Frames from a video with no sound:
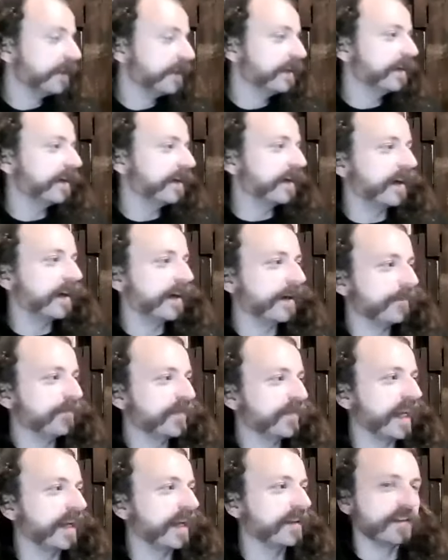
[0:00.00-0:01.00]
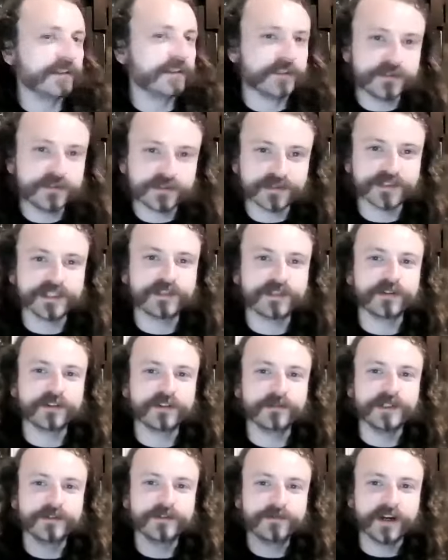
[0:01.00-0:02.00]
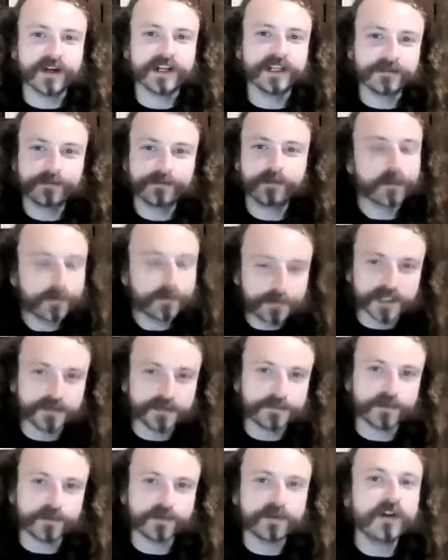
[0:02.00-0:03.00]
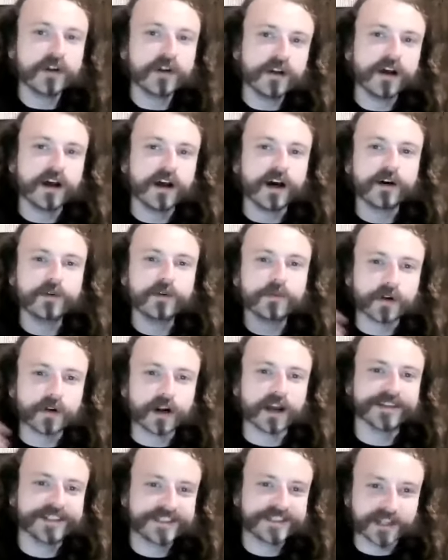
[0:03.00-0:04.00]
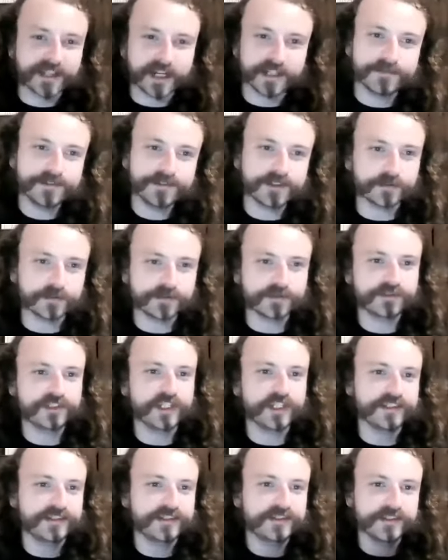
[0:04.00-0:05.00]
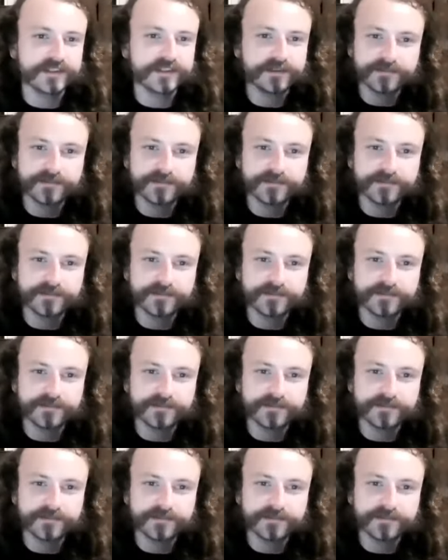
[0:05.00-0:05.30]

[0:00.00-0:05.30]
And you're usually going to be fighting for people who are on the side of social justice.